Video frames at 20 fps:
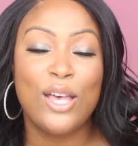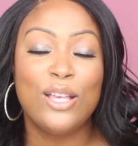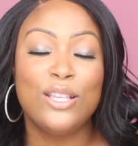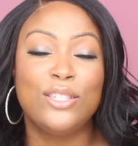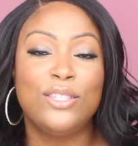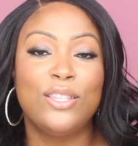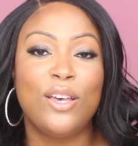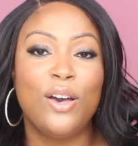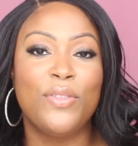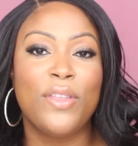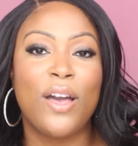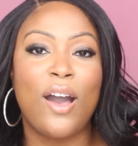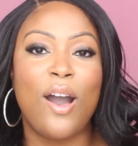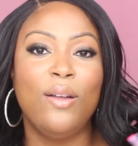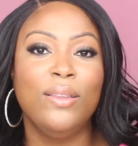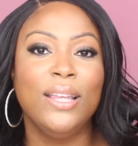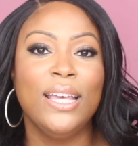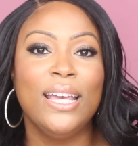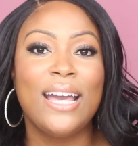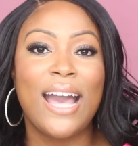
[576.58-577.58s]
so the
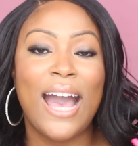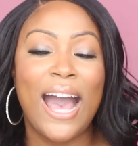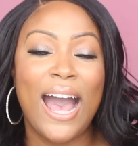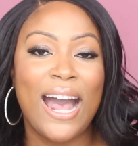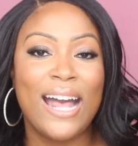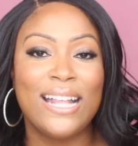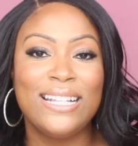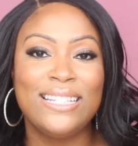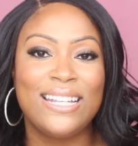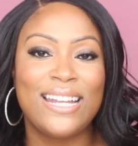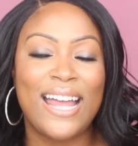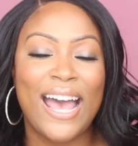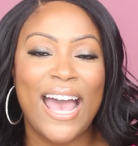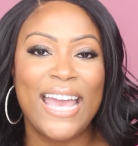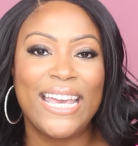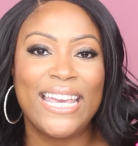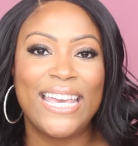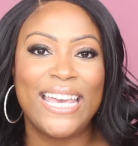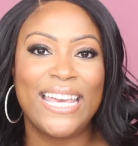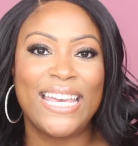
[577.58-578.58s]
only cons that
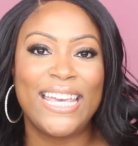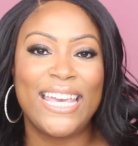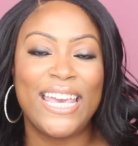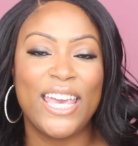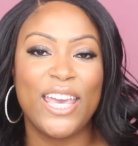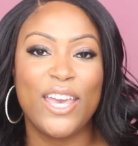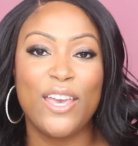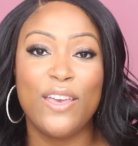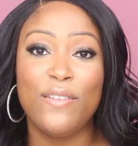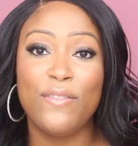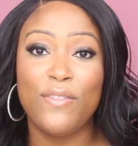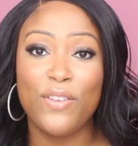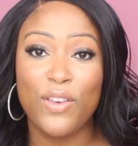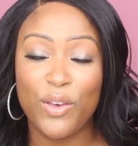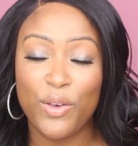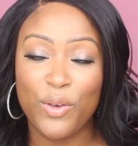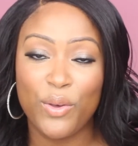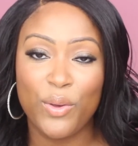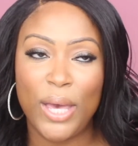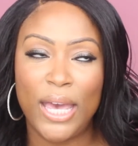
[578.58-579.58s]
I can give
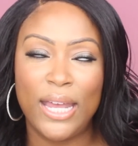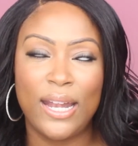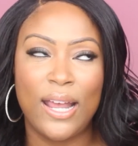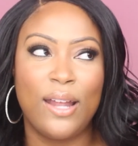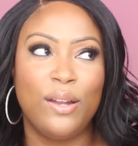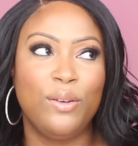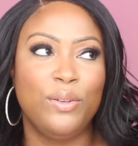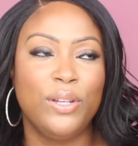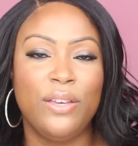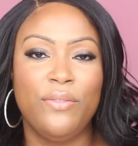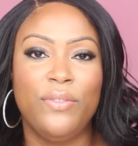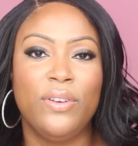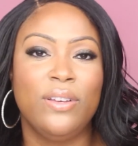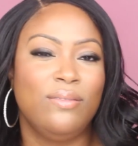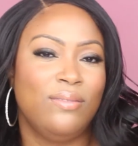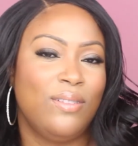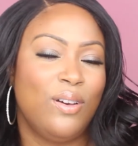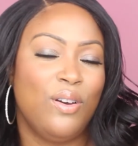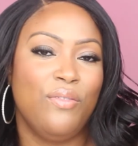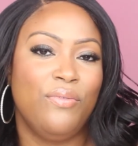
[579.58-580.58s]
you, and I don't
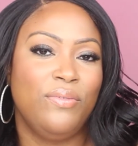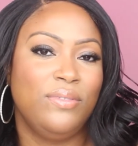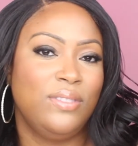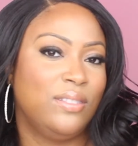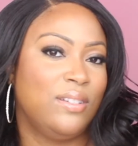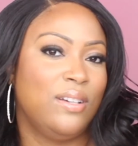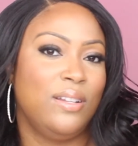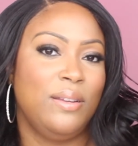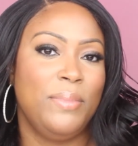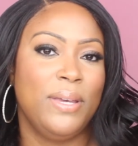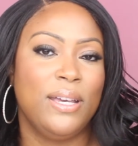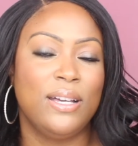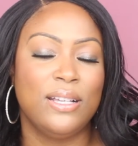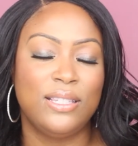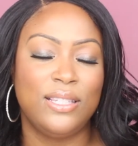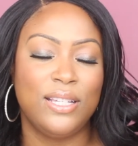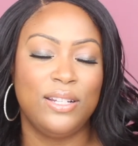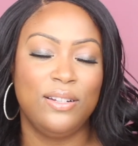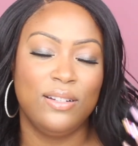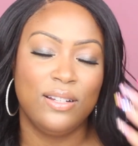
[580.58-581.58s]
even know if it's going to be
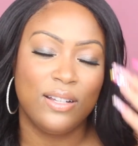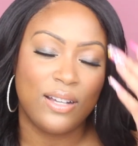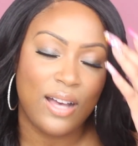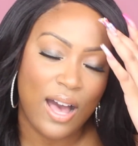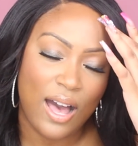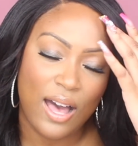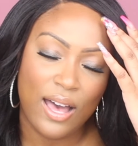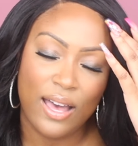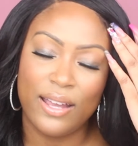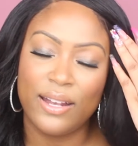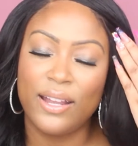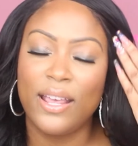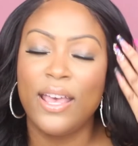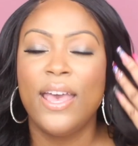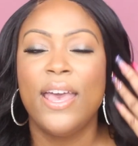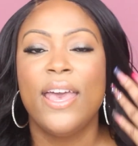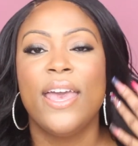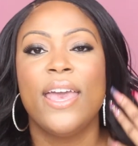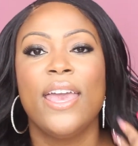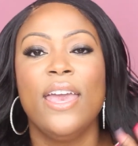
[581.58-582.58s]
considered a con,
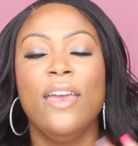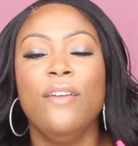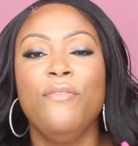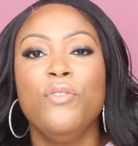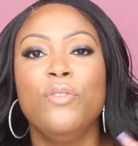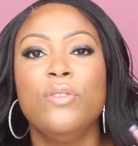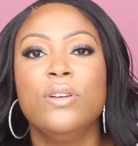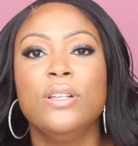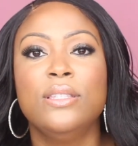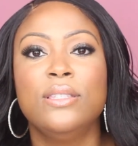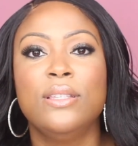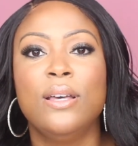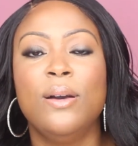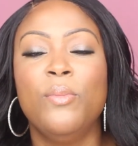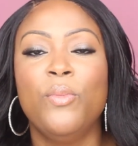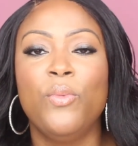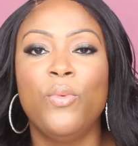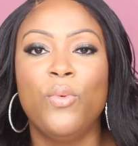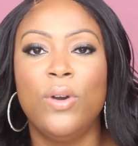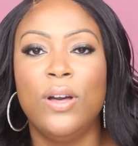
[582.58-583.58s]
if you are
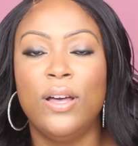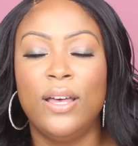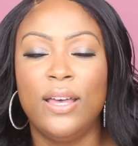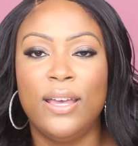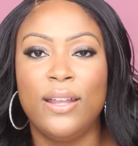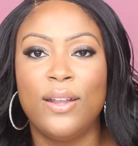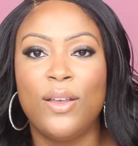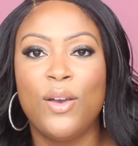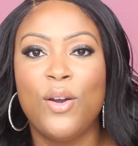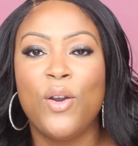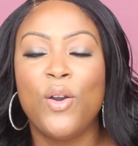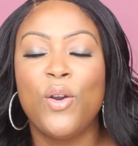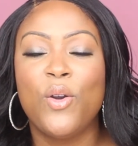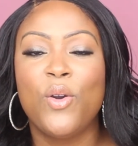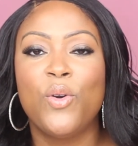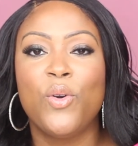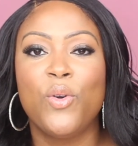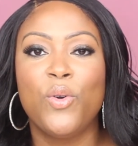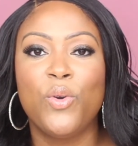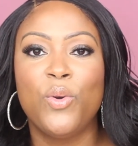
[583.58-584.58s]
someone
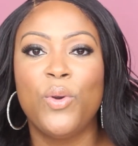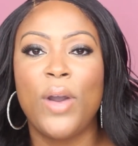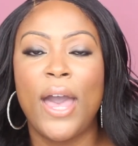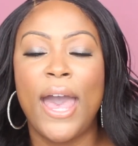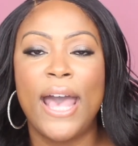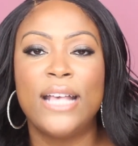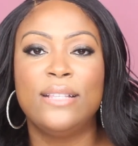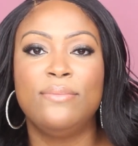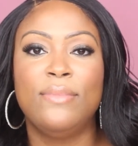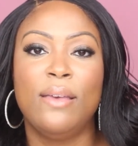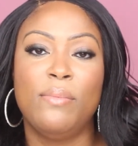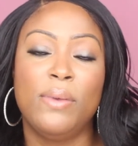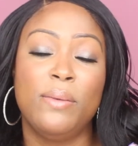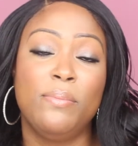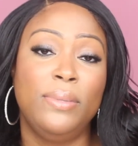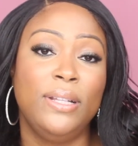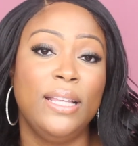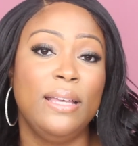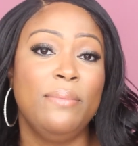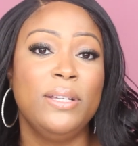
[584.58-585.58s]
who has maybe
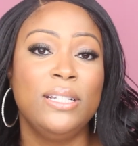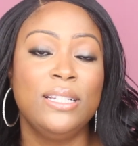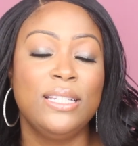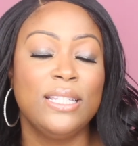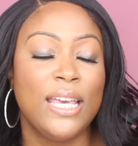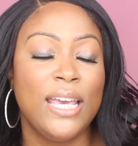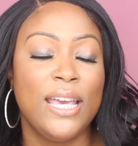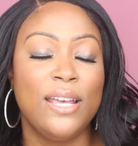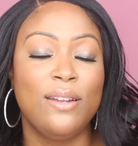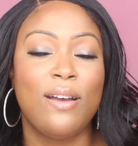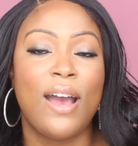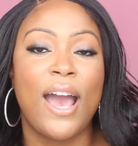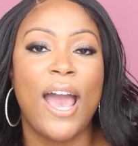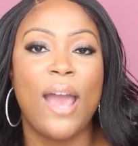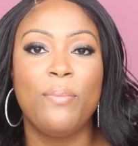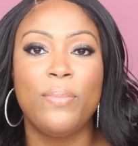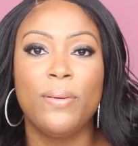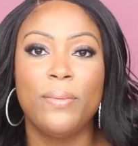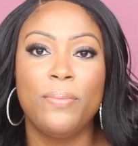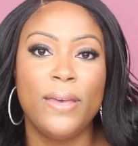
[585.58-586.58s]
blemished skin or
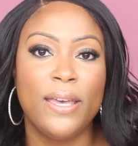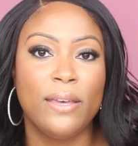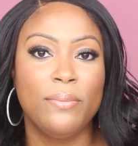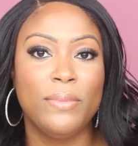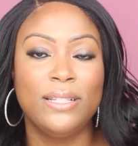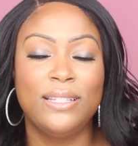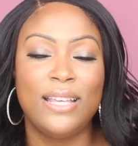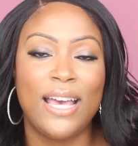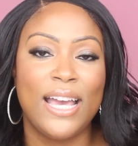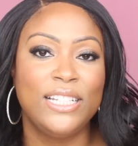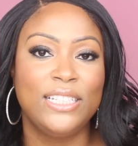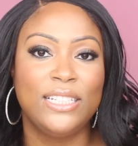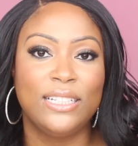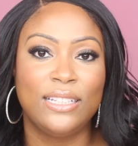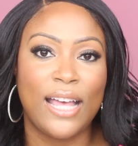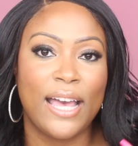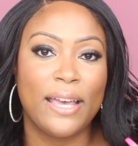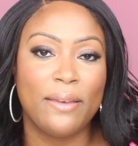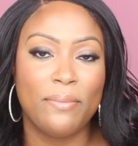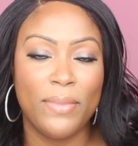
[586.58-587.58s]
hyperpigmentation
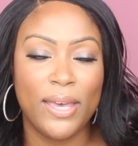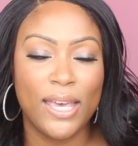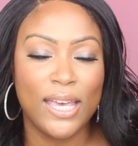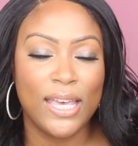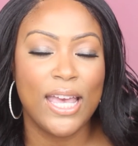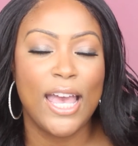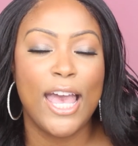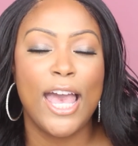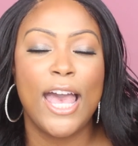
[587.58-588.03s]
like me,